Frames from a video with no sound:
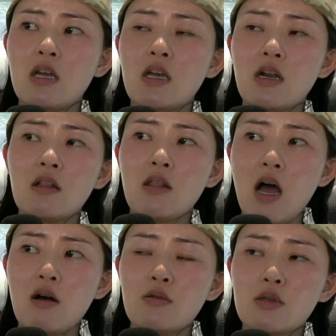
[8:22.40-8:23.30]
it
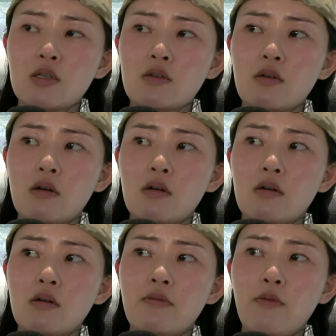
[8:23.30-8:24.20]
allows
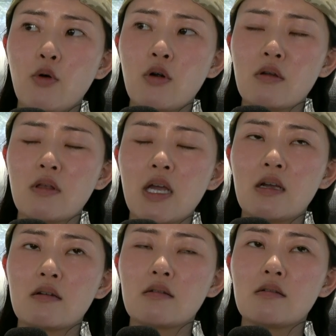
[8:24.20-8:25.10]
for
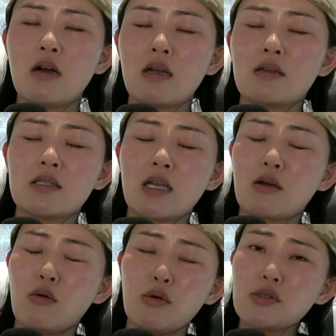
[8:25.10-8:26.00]
like, I guess
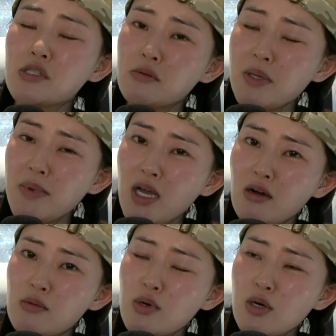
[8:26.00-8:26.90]
like goals to be met
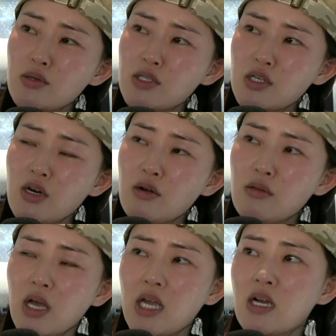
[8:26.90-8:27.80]
almost, you know?
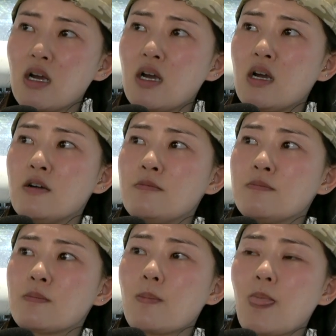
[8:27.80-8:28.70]
Like
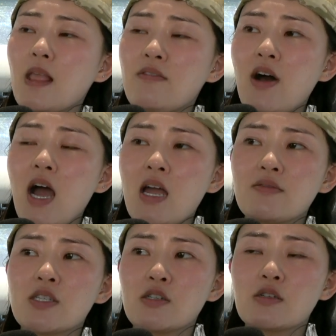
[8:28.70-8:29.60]
if I have
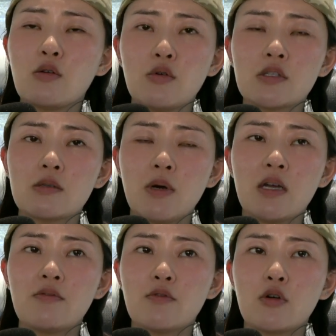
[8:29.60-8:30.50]
certain goals in
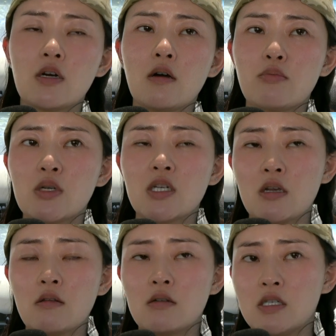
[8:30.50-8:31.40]
mind for a
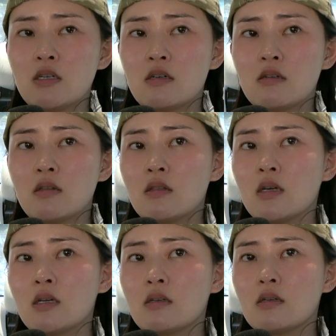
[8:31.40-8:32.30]
particular dinner, then
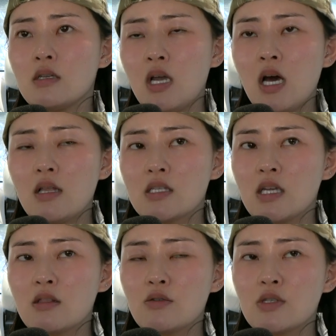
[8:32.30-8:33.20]
like, yeah, let's
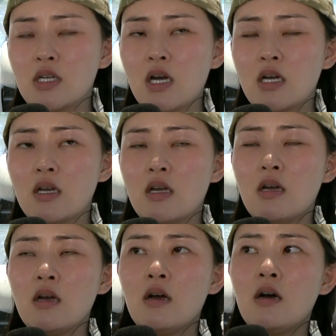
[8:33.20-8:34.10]
get those done.
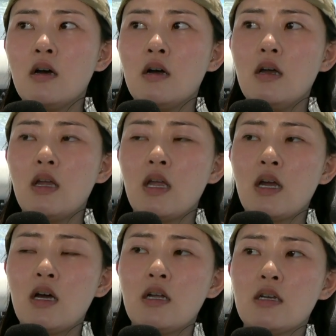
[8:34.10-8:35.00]

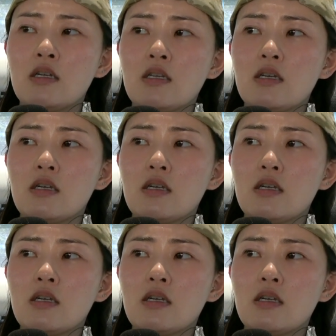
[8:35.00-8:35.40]
And